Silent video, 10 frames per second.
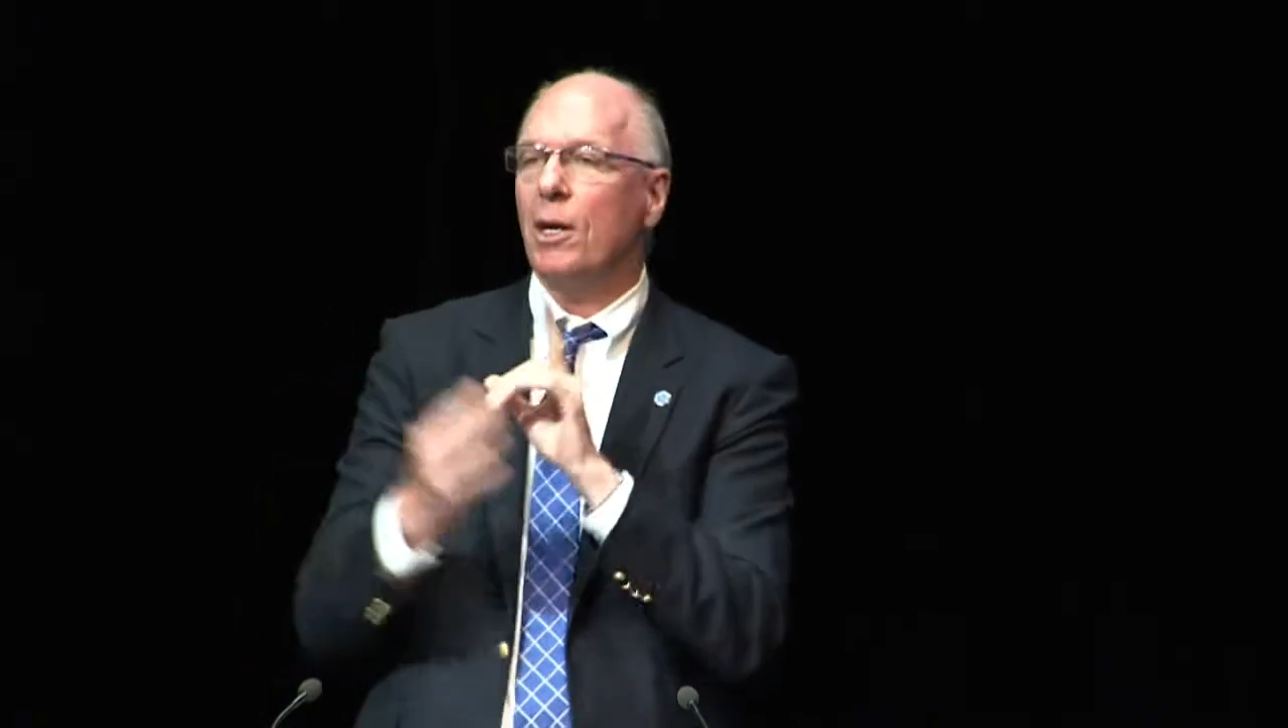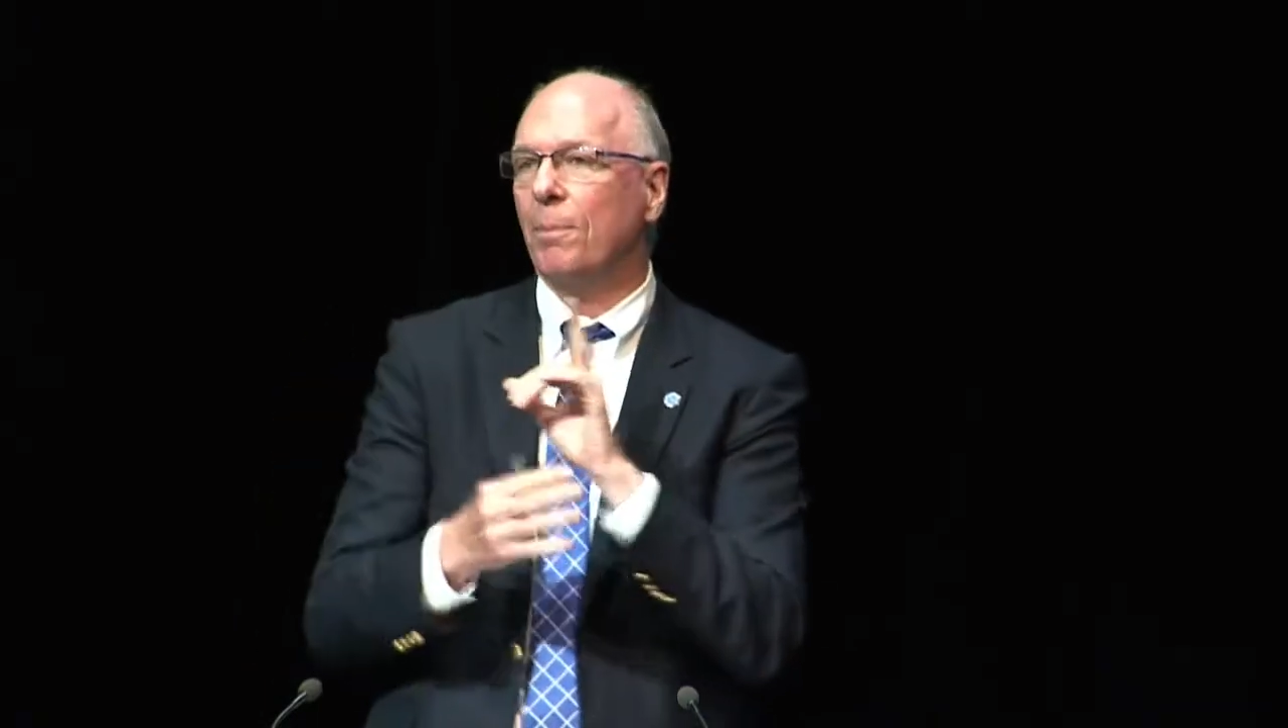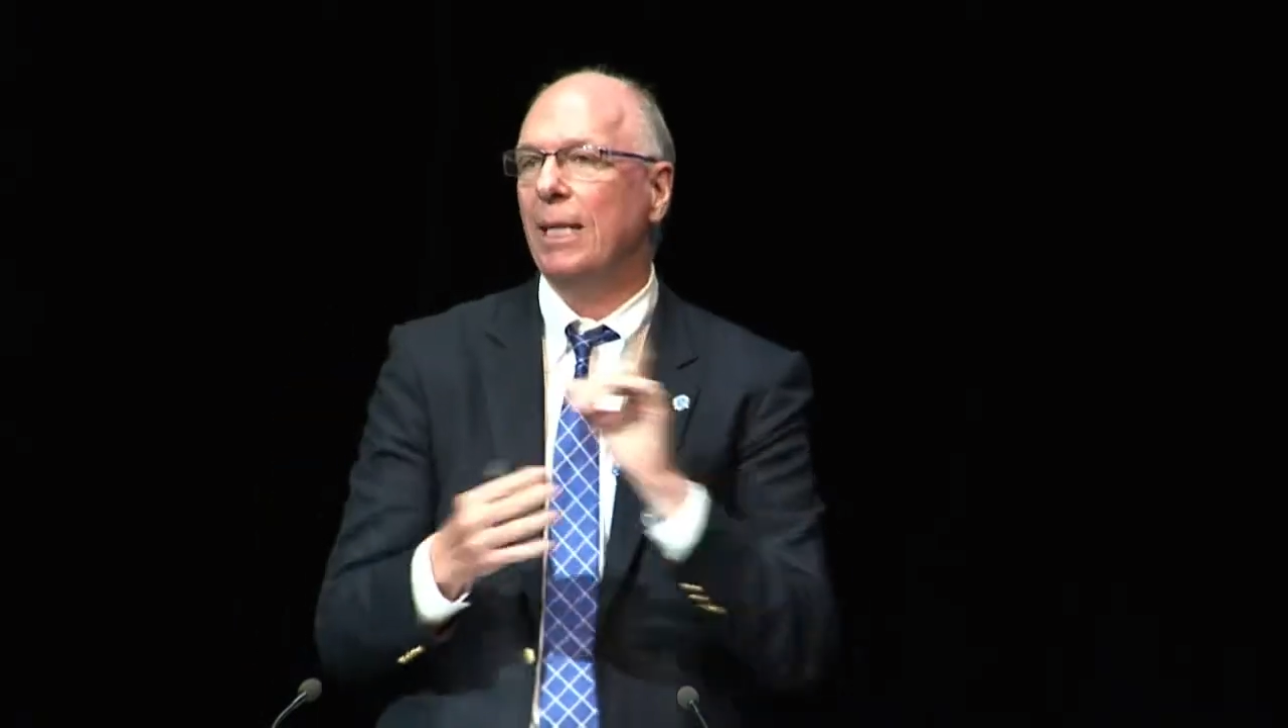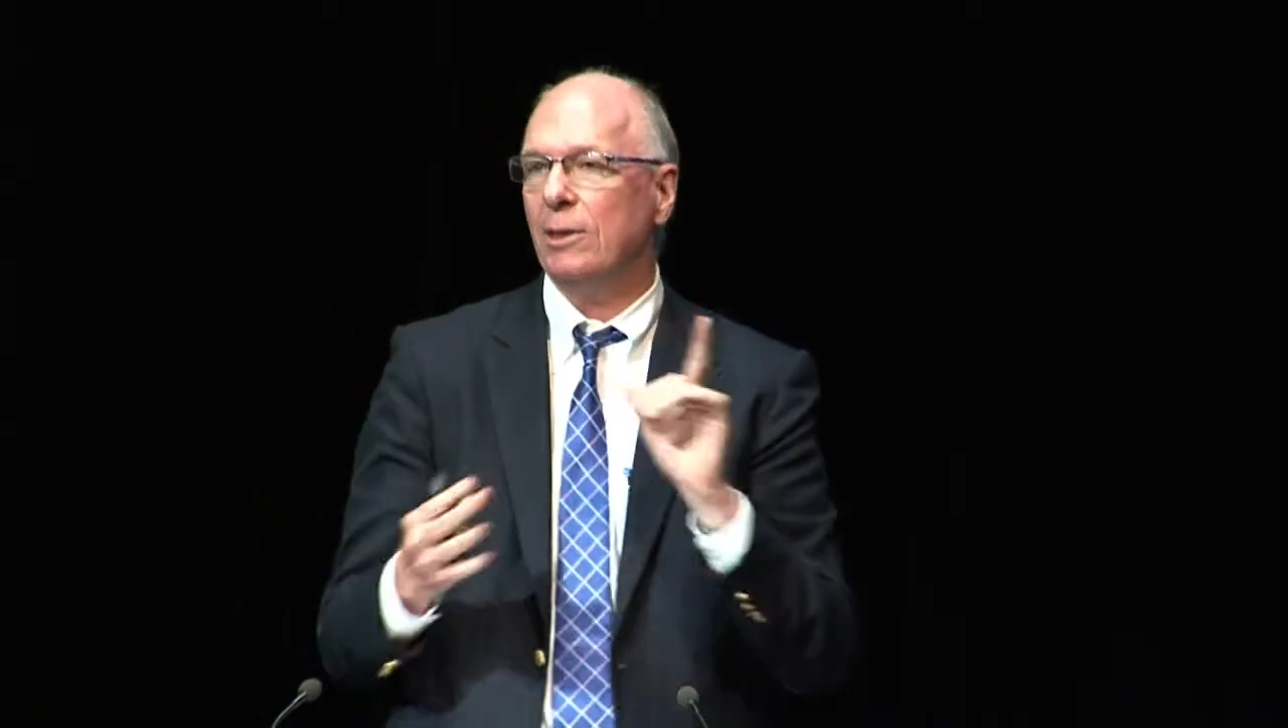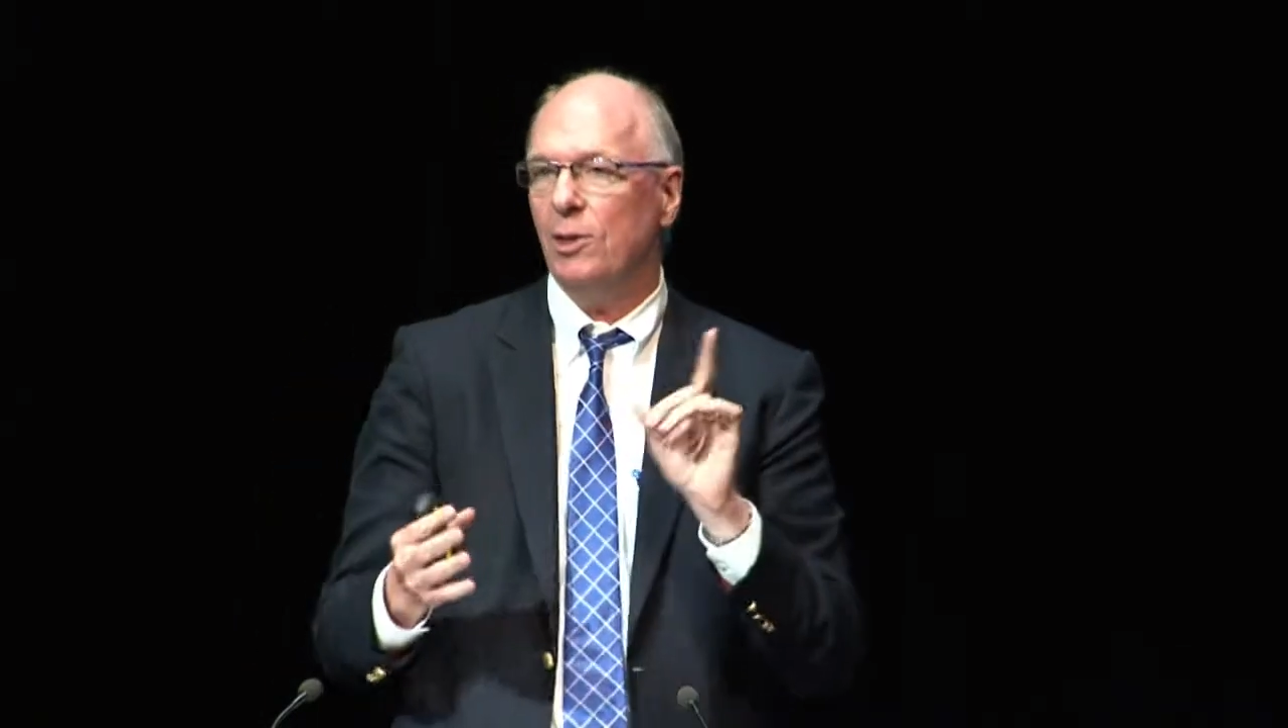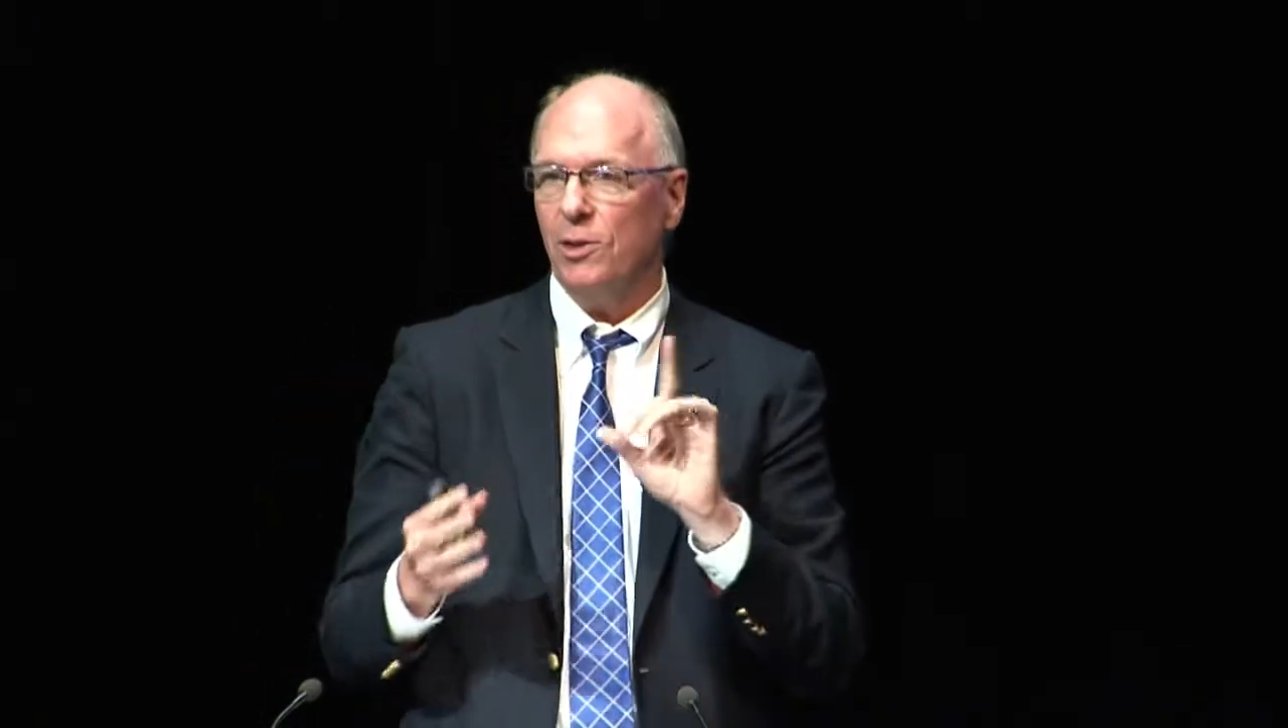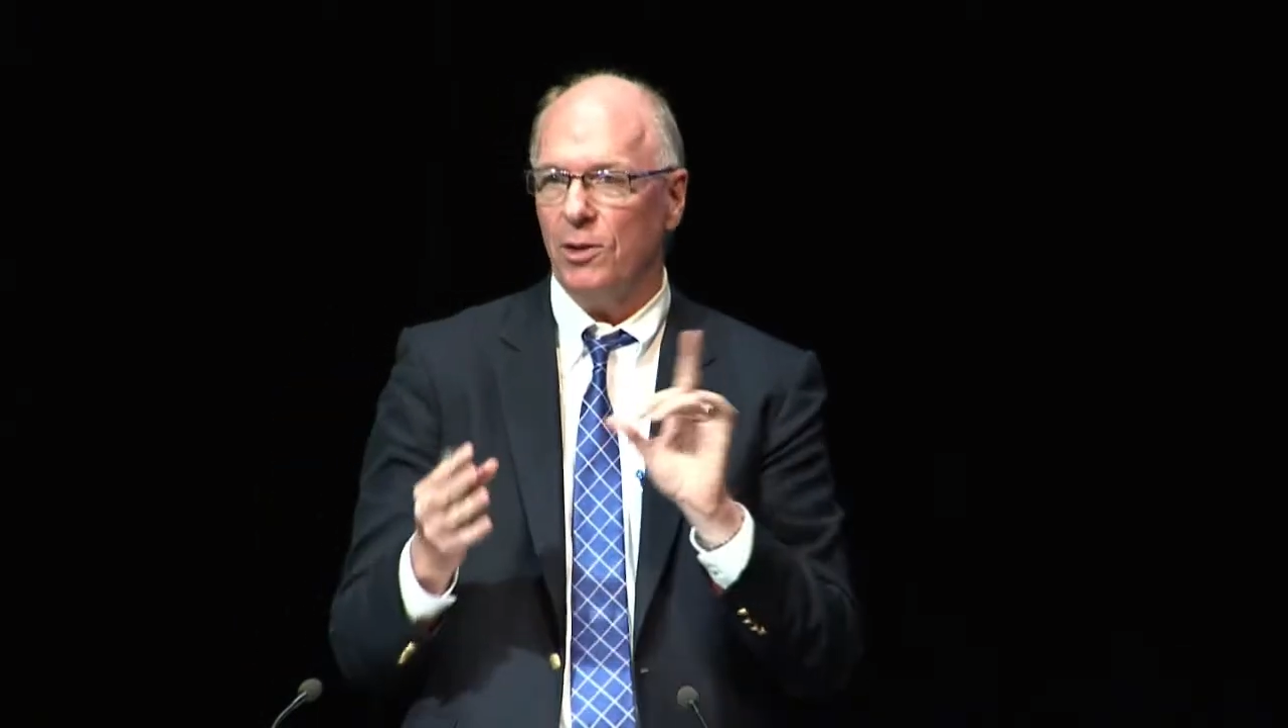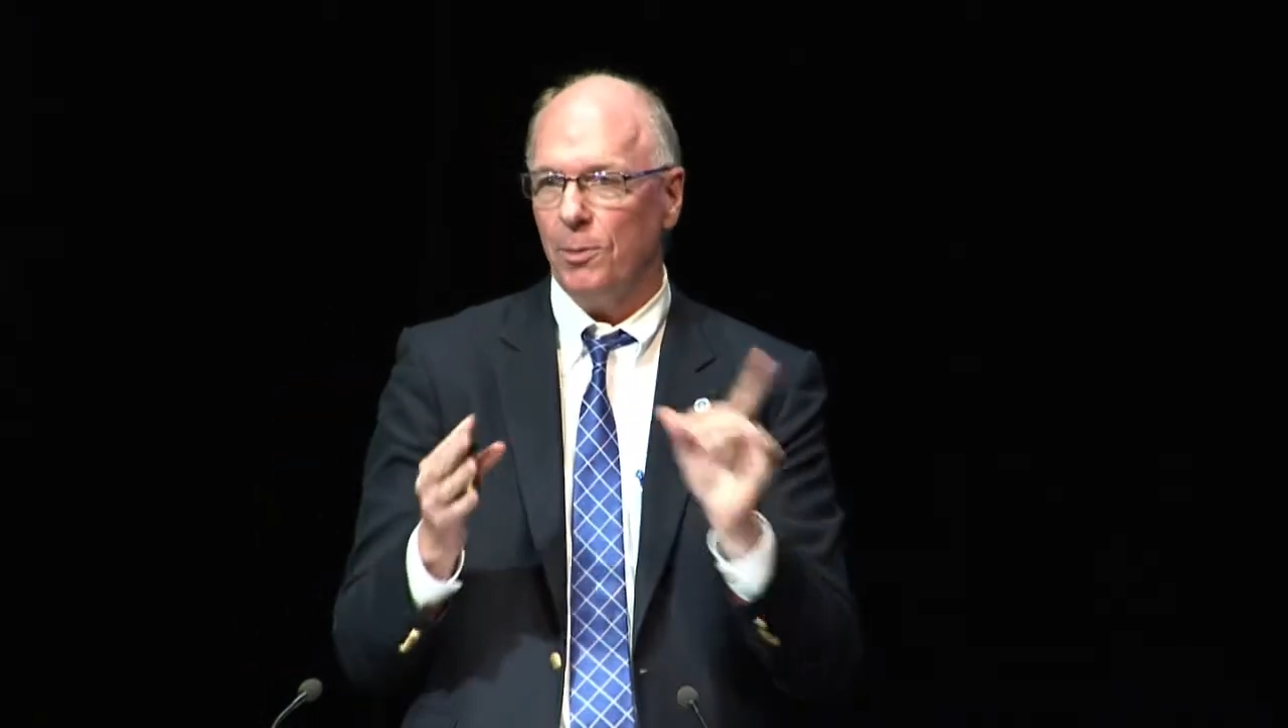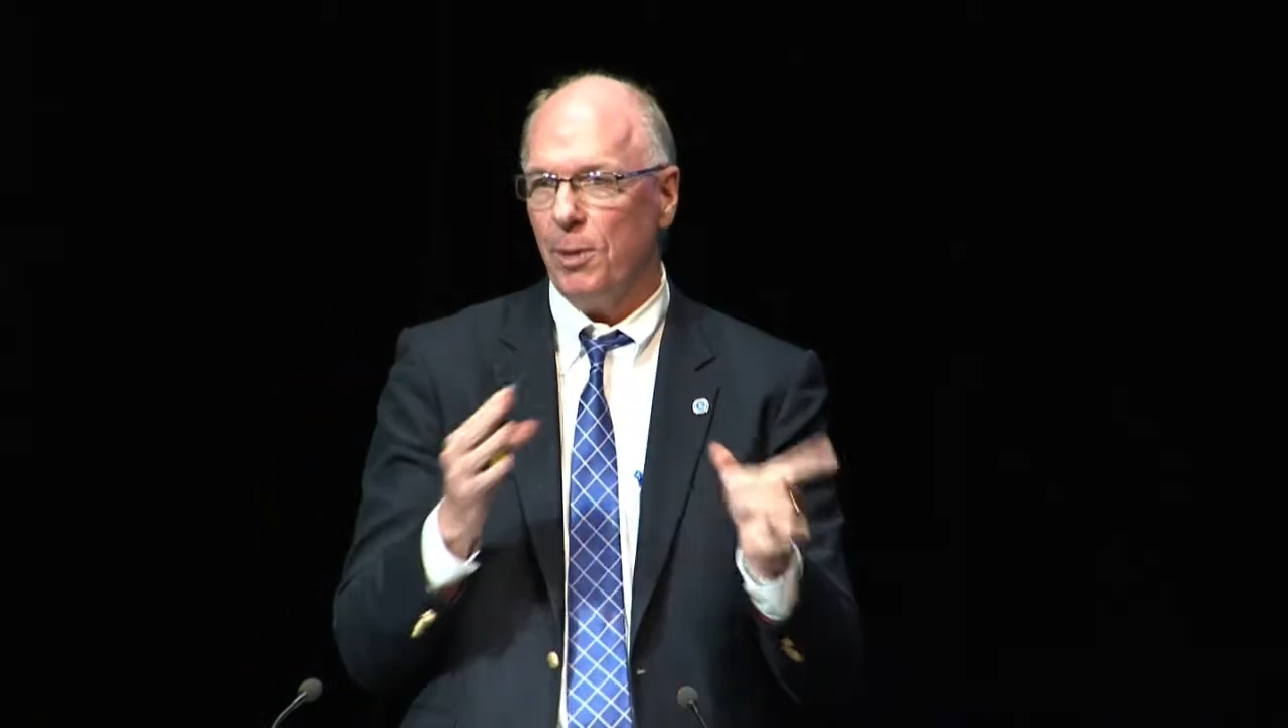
but it's just their